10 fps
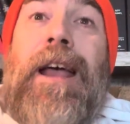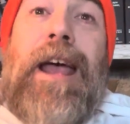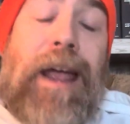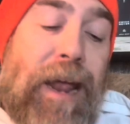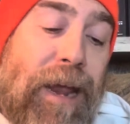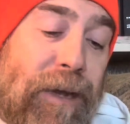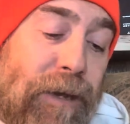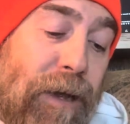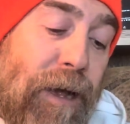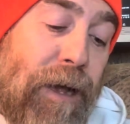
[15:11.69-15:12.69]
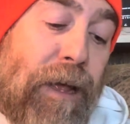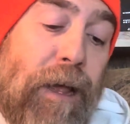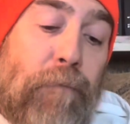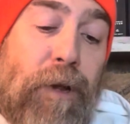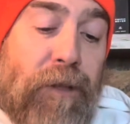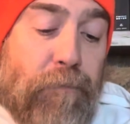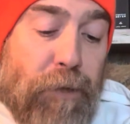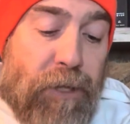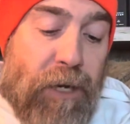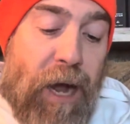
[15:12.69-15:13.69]
And
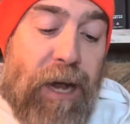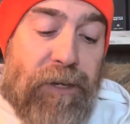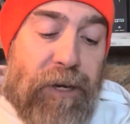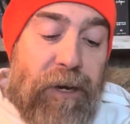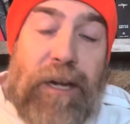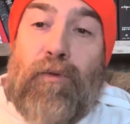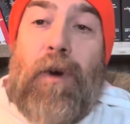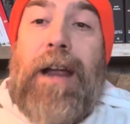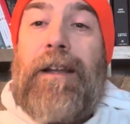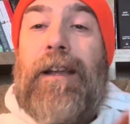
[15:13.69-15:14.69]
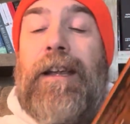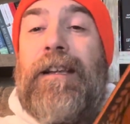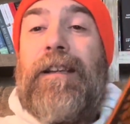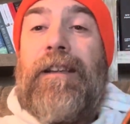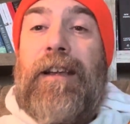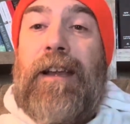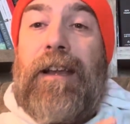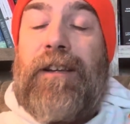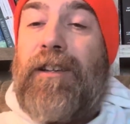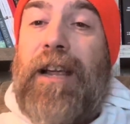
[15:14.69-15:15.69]
but the gods here, he's right. He's
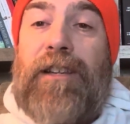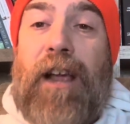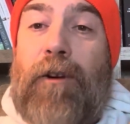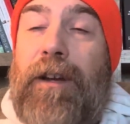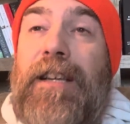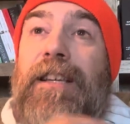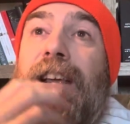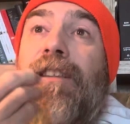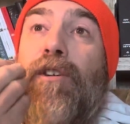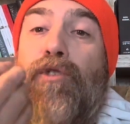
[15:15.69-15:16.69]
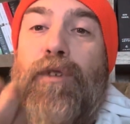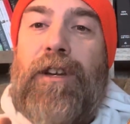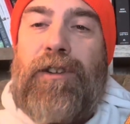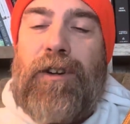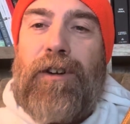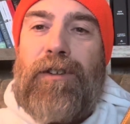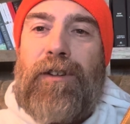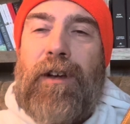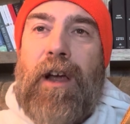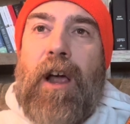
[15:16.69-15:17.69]
just like Socrates said, they're
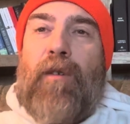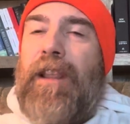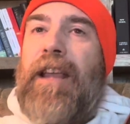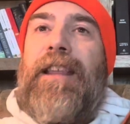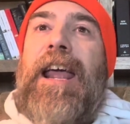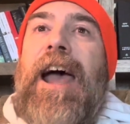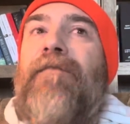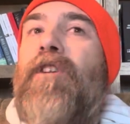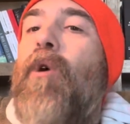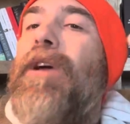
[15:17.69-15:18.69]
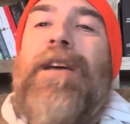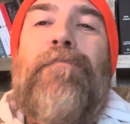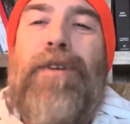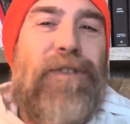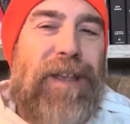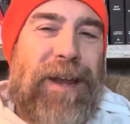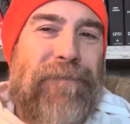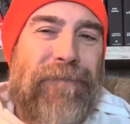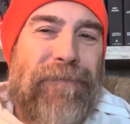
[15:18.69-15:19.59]
tricksters. They have no empathy.